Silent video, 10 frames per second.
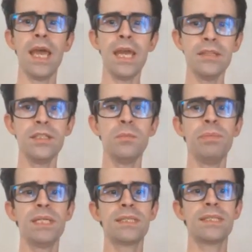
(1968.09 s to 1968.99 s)
18
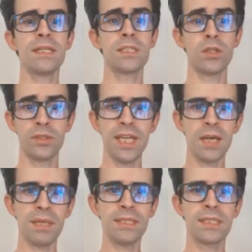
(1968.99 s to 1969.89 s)
pixels on
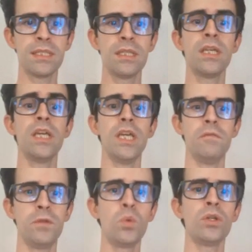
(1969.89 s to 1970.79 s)
tablets,
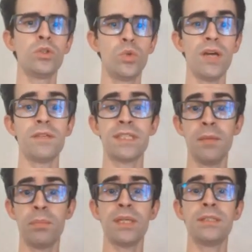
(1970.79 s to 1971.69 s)
if you want to have a
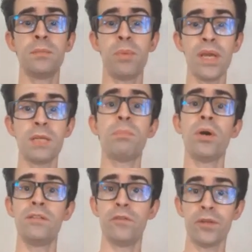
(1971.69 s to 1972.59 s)
separate
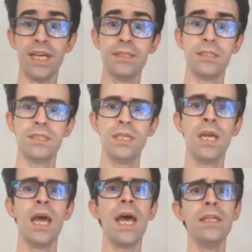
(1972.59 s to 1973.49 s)
breakpoint for that,
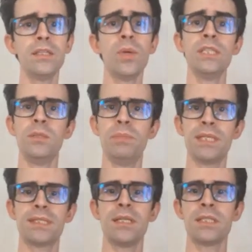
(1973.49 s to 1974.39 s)
and 20
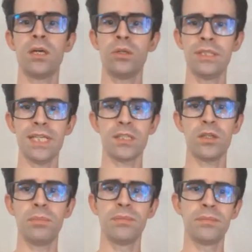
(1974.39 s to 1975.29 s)
pixels on
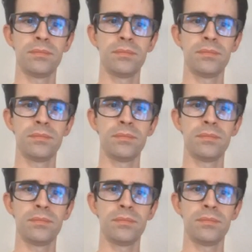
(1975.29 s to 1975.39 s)
desktop.